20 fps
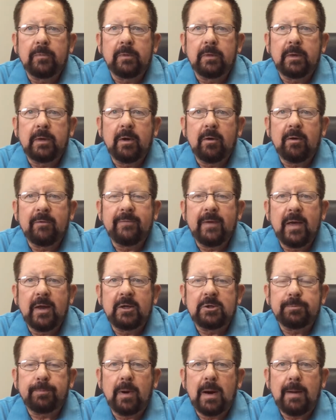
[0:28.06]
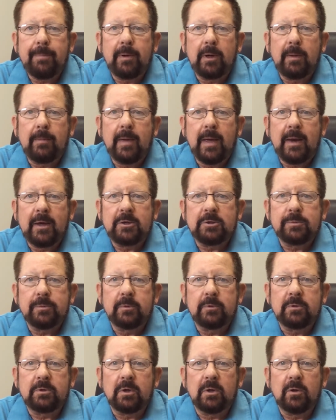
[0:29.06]
Here at Vantage Property
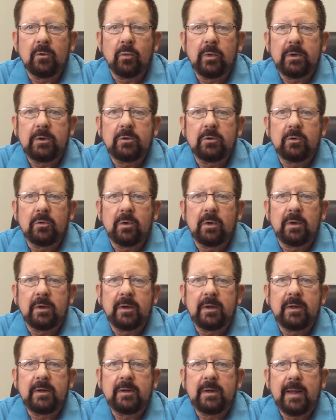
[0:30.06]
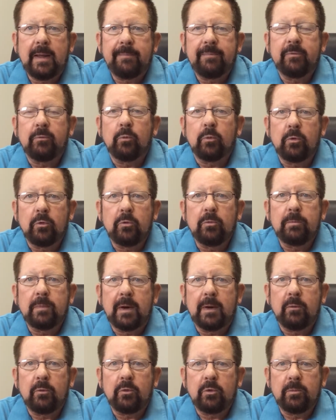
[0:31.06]
Management, we do an in-depth
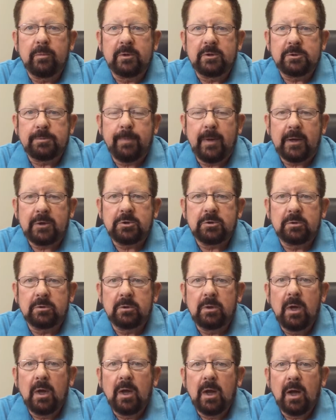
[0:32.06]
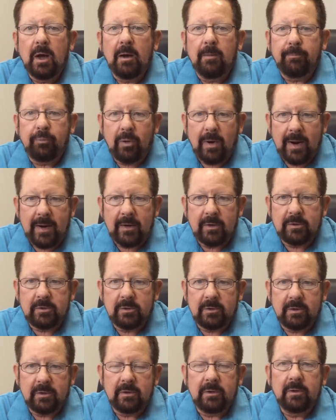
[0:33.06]
room-by-room inspection prior
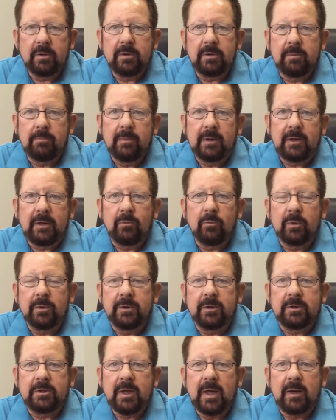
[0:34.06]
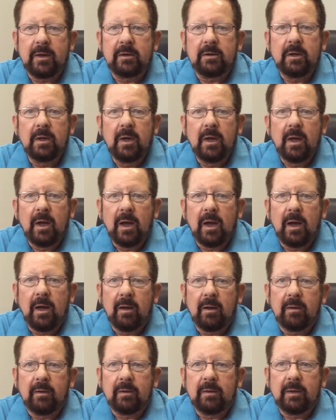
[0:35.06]
to the meeting with the tenant.
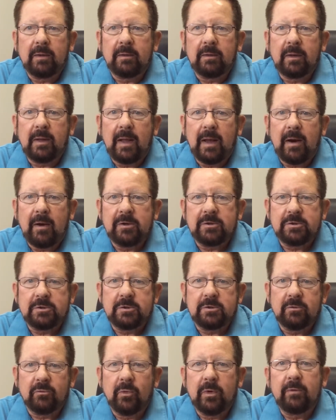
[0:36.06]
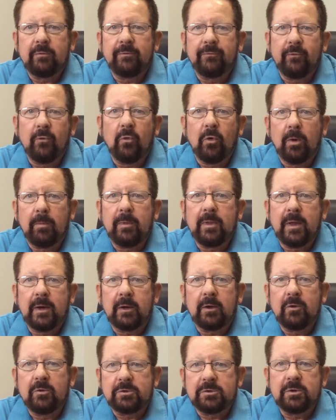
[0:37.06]
Ours is a written form, and then
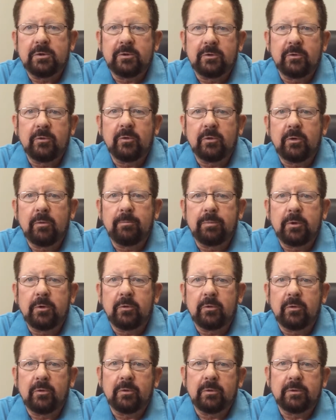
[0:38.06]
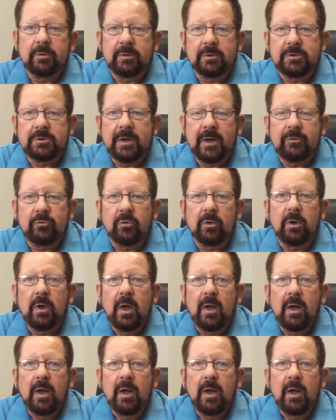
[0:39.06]
it goes into a computer, etc.